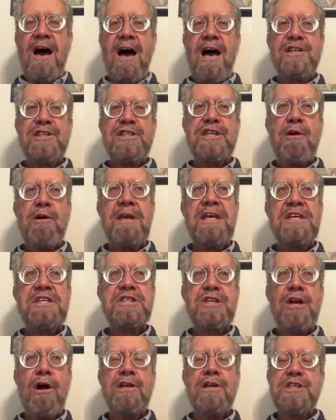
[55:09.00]
So he
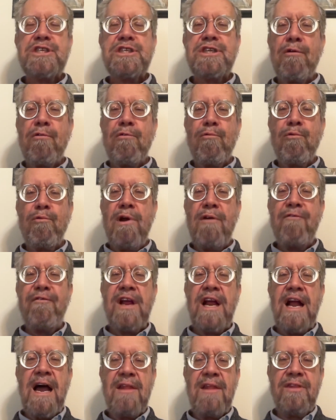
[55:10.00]
starts
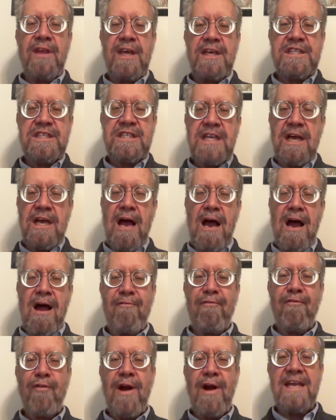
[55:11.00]
riffing on this
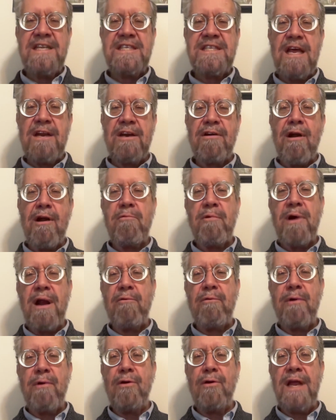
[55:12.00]
phrase, the Underground
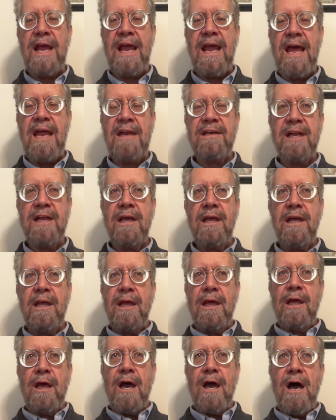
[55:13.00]
Railroad, and
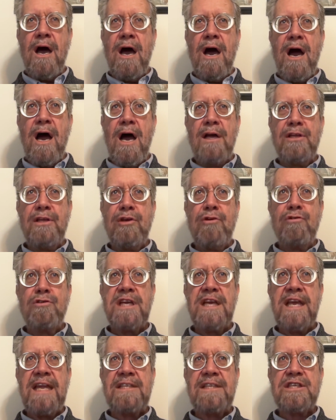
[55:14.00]

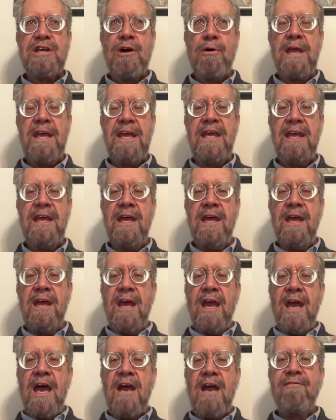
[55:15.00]
using it. So he
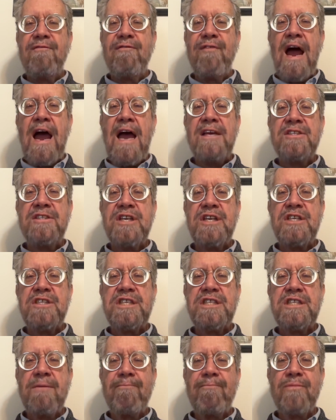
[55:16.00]

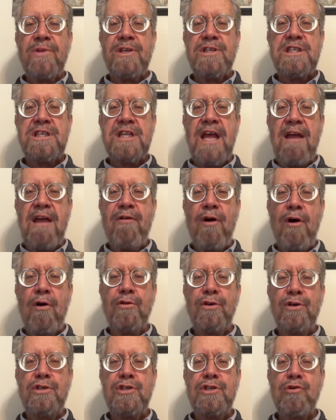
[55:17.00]
advises
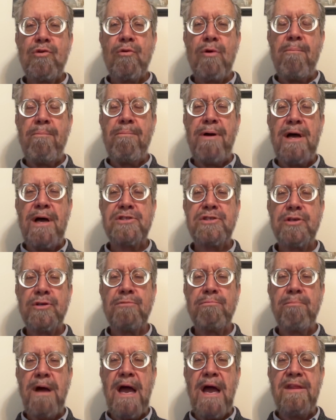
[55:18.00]
slaveholders who are
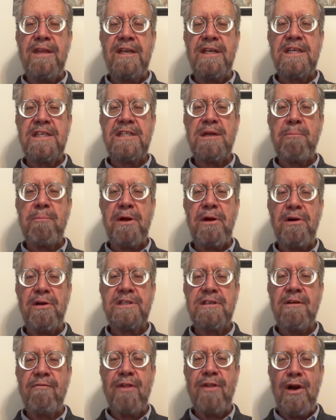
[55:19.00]
puzzled by the
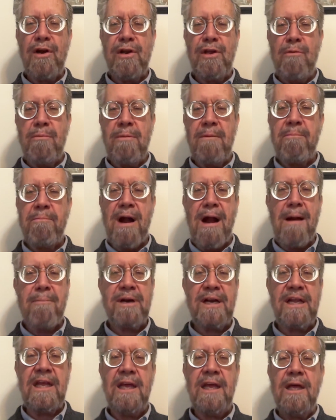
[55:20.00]
disappearance of their human
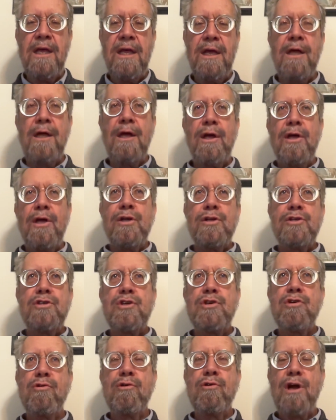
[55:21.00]
property
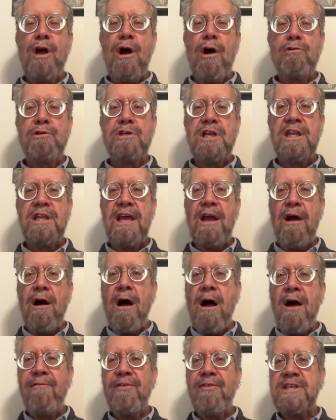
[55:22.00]
to go to the
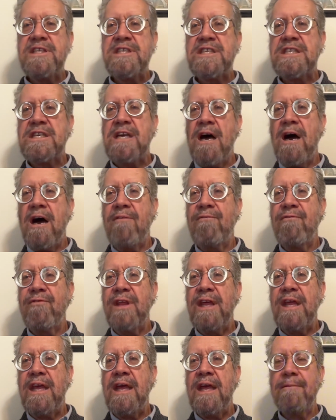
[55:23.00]
office of
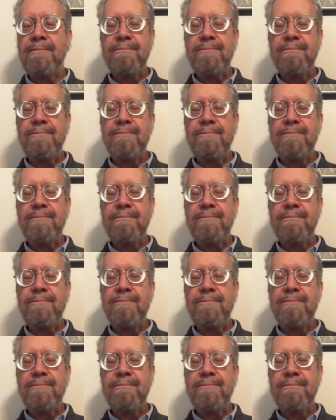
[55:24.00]
the